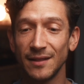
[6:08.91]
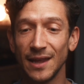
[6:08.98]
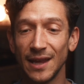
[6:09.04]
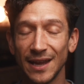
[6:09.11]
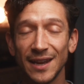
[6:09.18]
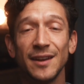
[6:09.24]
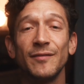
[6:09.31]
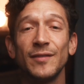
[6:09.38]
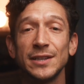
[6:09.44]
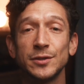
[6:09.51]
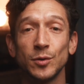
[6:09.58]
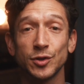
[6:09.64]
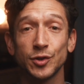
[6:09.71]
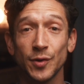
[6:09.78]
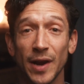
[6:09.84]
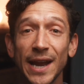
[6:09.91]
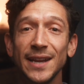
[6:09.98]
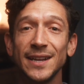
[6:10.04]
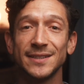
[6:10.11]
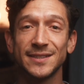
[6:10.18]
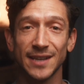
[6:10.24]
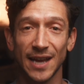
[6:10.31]
the individual
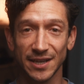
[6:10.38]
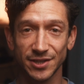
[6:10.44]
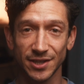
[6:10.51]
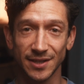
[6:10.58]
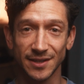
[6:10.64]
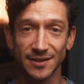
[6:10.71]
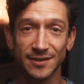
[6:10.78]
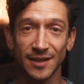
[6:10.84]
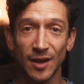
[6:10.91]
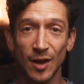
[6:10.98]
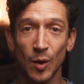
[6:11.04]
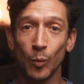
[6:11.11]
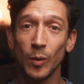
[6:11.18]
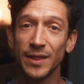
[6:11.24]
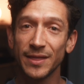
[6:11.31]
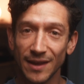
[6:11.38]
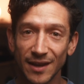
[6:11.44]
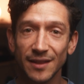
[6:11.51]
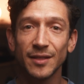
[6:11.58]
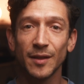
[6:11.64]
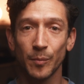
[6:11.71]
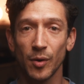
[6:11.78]
training sessions
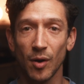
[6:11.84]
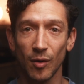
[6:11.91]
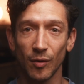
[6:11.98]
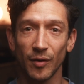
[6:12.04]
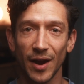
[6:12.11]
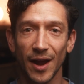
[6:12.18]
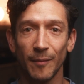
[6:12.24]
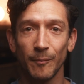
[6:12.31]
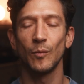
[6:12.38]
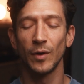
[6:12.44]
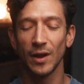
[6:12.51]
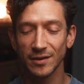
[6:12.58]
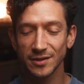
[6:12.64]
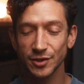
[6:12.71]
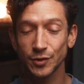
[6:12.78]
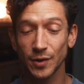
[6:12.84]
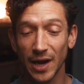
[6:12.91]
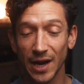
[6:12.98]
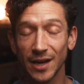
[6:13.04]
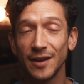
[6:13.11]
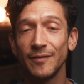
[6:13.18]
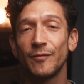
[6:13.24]
within the program. When I was
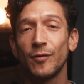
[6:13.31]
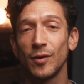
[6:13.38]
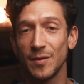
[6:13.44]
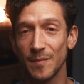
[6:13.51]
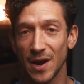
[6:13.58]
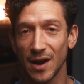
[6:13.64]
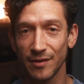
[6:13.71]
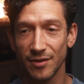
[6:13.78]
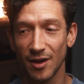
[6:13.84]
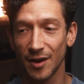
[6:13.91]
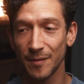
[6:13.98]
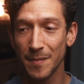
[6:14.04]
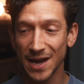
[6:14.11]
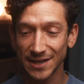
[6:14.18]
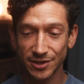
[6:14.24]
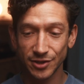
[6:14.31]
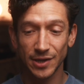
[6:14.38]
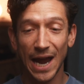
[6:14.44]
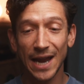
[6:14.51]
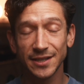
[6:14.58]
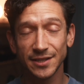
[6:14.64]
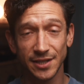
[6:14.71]
training for the marathon, my
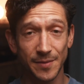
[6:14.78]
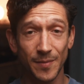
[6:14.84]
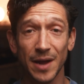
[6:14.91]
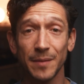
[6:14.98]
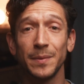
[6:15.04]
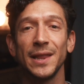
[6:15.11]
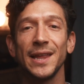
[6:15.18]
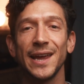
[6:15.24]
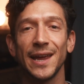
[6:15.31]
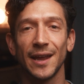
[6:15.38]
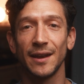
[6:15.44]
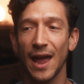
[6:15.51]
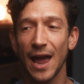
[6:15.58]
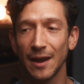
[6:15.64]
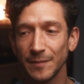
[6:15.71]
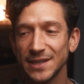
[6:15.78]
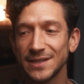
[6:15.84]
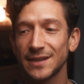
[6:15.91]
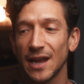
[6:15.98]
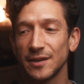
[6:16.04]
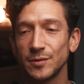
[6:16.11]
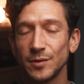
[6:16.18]
strategy, my plan had me
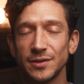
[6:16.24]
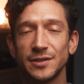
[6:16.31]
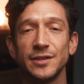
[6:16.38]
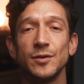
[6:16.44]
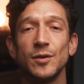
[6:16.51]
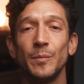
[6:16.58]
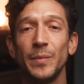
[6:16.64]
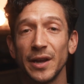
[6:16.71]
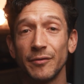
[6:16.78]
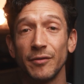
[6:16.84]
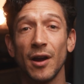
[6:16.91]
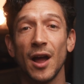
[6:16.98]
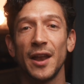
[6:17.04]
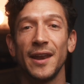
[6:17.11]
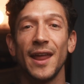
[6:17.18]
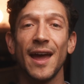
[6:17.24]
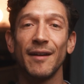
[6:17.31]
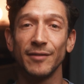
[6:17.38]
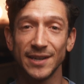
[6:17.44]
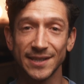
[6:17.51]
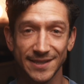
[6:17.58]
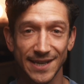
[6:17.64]
scheduled to do a big run
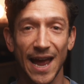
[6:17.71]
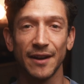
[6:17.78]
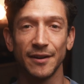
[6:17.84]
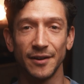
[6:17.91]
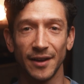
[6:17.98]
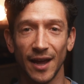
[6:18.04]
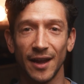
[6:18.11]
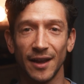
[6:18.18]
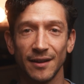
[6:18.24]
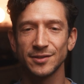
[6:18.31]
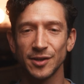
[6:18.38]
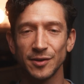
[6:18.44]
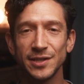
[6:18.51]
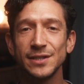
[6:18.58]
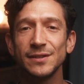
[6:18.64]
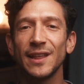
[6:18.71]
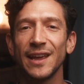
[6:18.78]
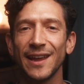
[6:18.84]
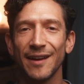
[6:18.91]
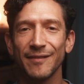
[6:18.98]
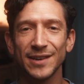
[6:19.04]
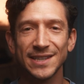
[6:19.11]
every Saturday. So do you
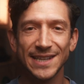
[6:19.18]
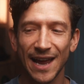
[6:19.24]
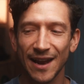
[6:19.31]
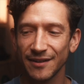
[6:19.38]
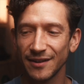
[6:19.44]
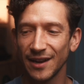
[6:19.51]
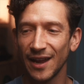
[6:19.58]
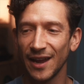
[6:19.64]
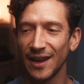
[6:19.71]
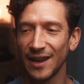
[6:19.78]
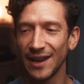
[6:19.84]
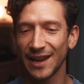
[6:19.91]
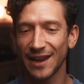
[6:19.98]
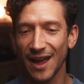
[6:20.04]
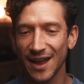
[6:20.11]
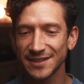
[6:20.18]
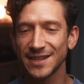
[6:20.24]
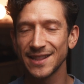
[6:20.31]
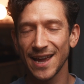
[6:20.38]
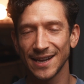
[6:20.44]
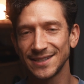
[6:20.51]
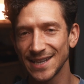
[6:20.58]
think every Saturday it got
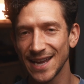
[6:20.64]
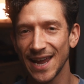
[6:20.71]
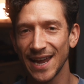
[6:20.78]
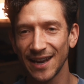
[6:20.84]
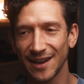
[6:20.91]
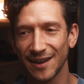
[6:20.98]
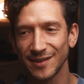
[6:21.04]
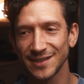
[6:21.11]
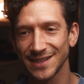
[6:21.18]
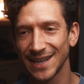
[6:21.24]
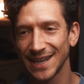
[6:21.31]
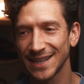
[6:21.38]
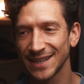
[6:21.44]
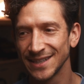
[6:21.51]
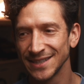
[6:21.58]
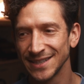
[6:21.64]
to that day and I was like,